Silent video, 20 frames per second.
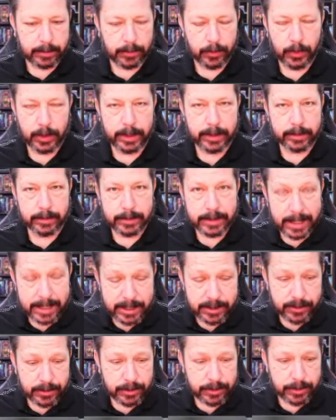what
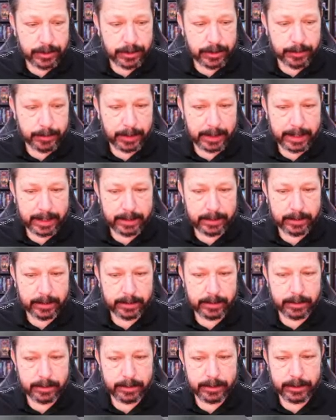slicer do you plan to
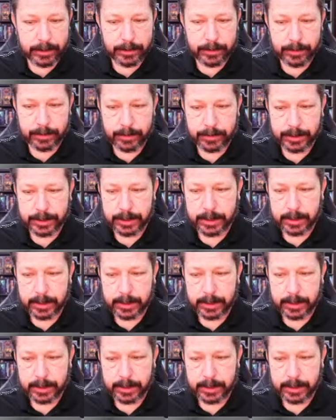use.